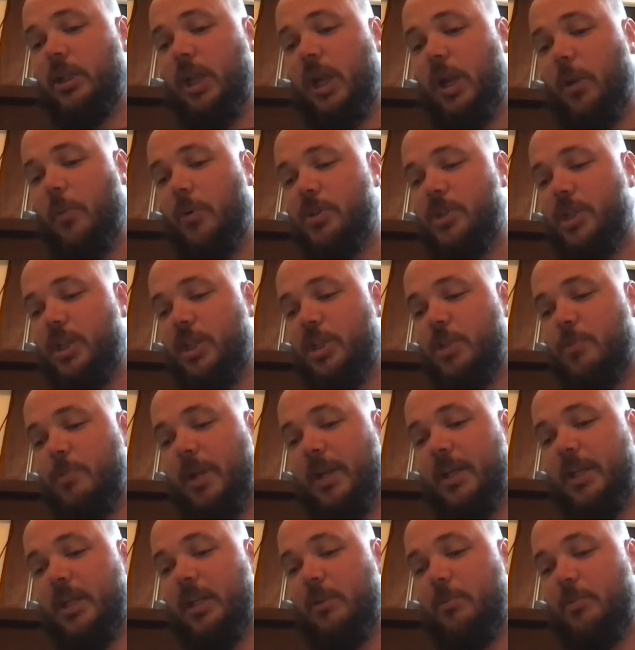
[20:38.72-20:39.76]
I wasn't
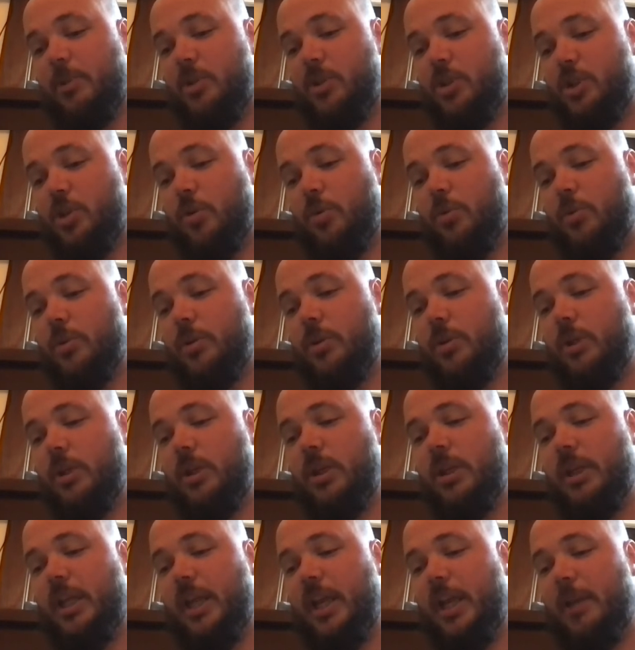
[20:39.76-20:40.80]
expecting him to shoot.
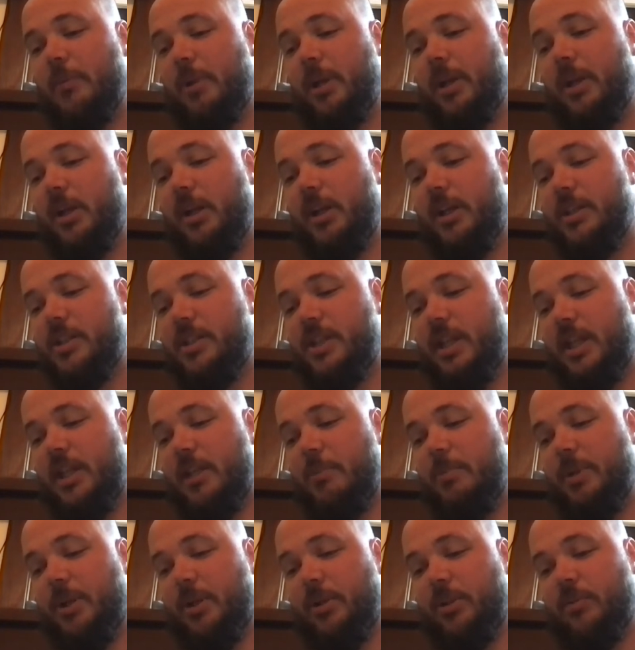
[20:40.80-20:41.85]
He had my gun inside the
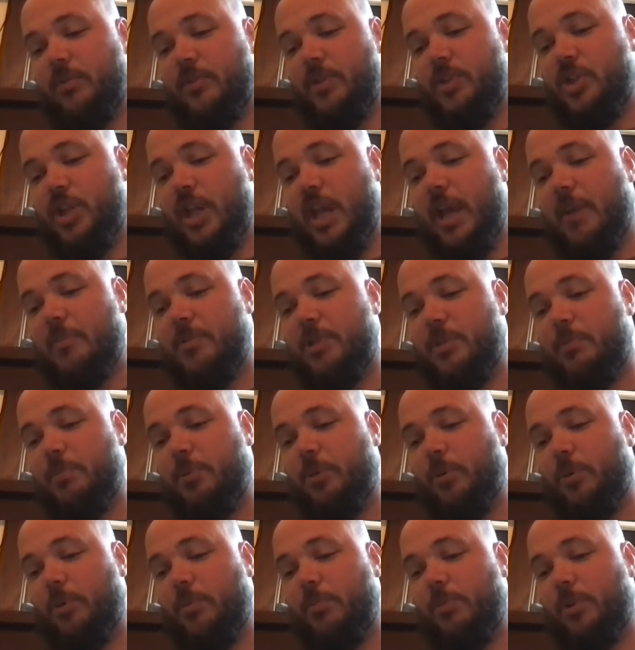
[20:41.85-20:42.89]
belt of his chaps. He
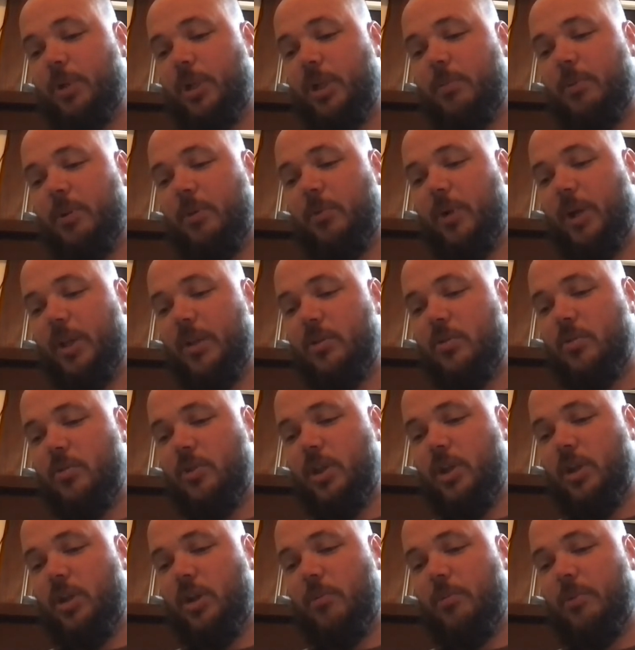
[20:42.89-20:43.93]
pulled and plugged me right through
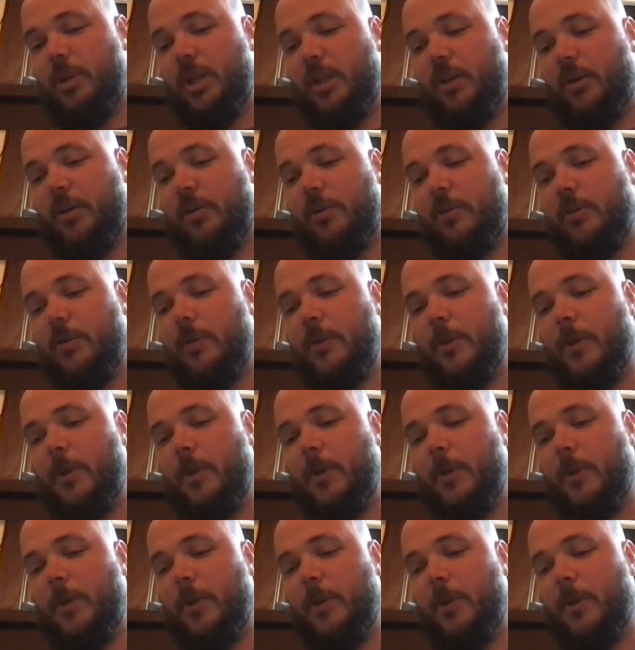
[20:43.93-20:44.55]
the arm here.